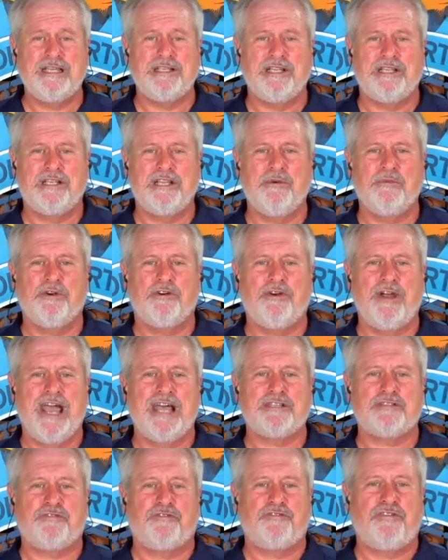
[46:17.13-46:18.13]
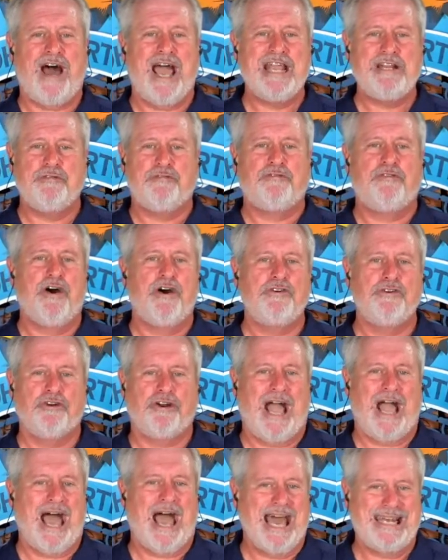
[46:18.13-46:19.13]
the Democrats fight voter
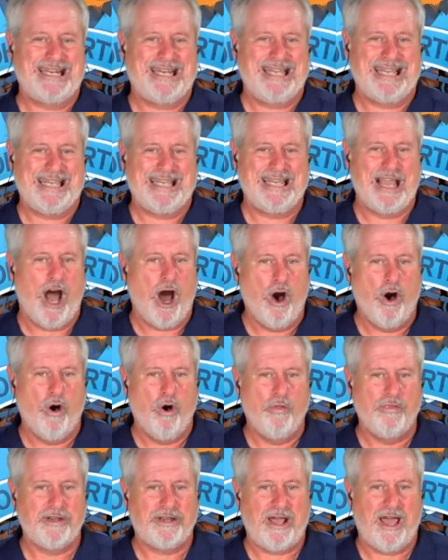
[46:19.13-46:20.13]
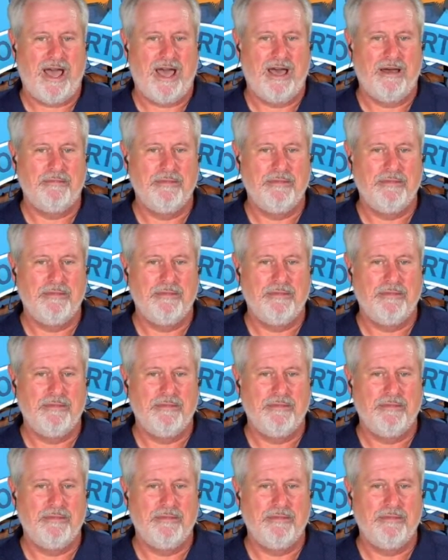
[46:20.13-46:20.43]
ID all the time?